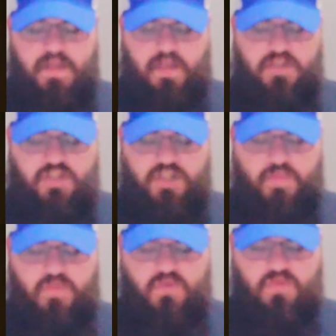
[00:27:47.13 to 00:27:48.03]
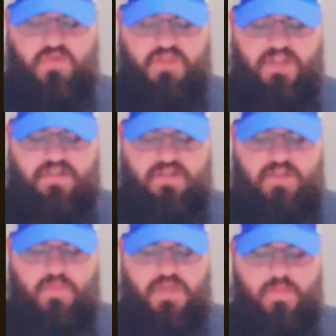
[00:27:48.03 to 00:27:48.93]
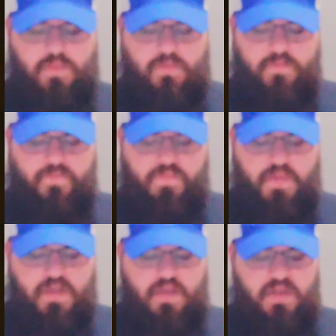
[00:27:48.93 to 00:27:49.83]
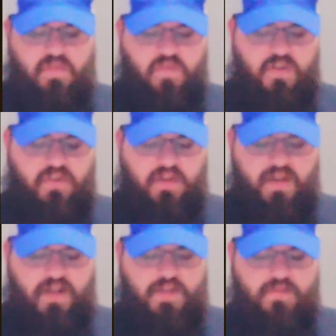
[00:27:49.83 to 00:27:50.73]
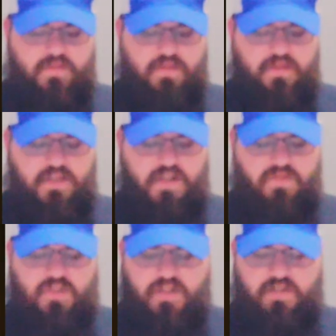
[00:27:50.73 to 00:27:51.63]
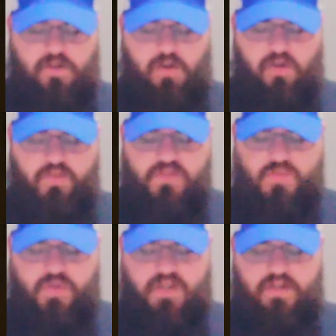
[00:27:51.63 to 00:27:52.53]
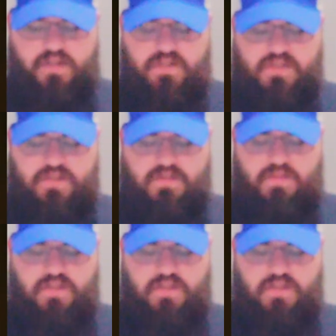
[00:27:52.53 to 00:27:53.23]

And Shemuel said unto the people, Fear not, ye have done all this wickedness.